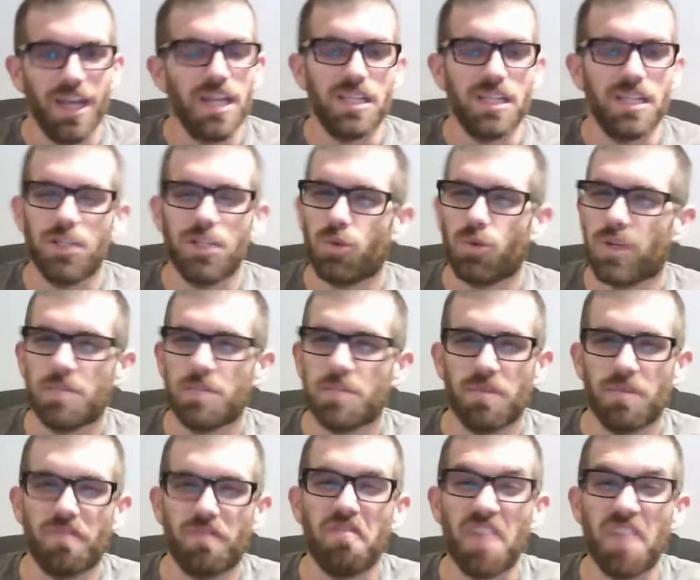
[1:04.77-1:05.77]
Detroit has
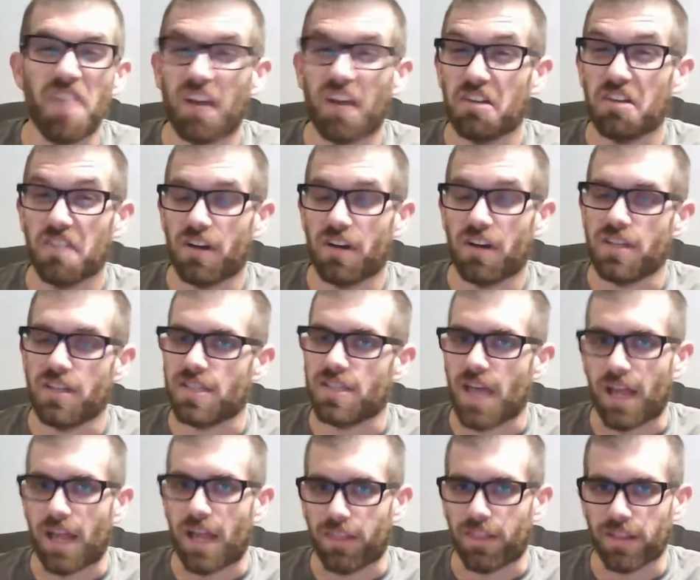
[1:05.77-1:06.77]
been very, very
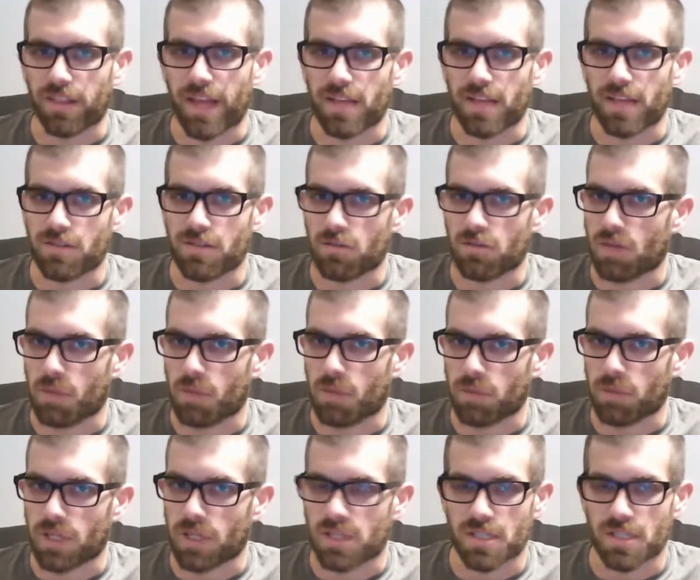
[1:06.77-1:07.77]
sad the last couple
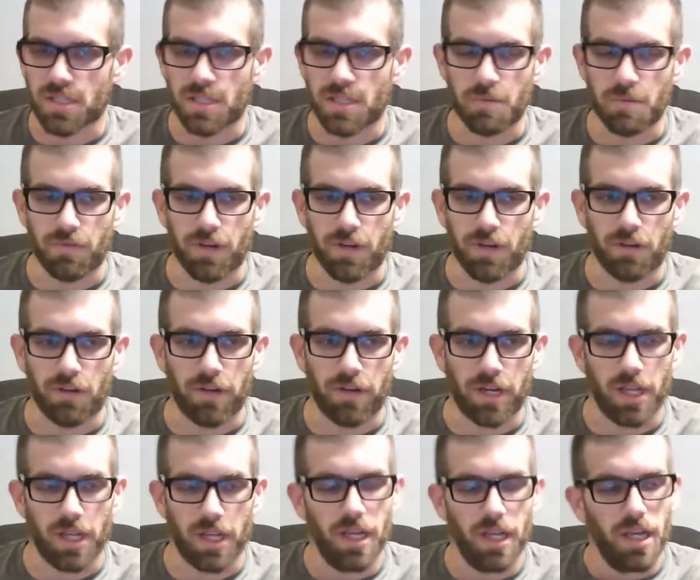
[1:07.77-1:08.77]
days because it's been very
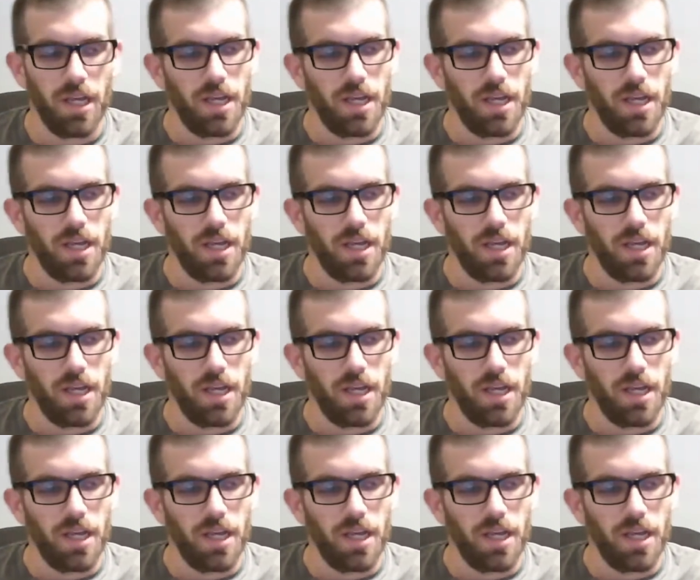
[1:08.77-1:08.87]
rainy.